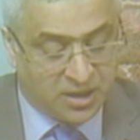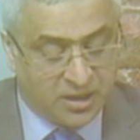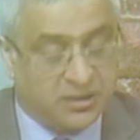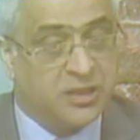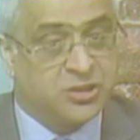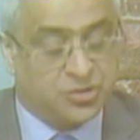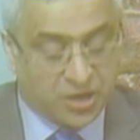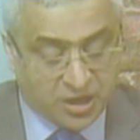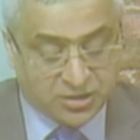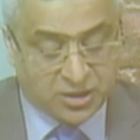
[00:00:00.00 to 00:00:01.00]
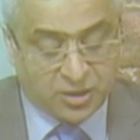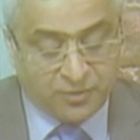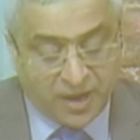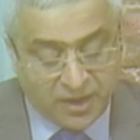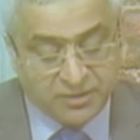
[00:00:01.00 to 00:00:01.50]
This structure of
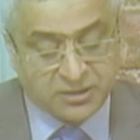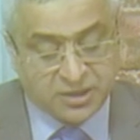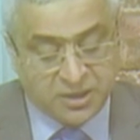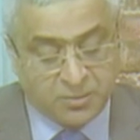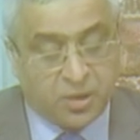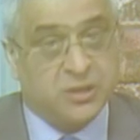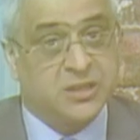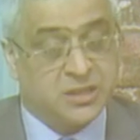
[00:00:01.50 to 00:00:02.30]
having three parties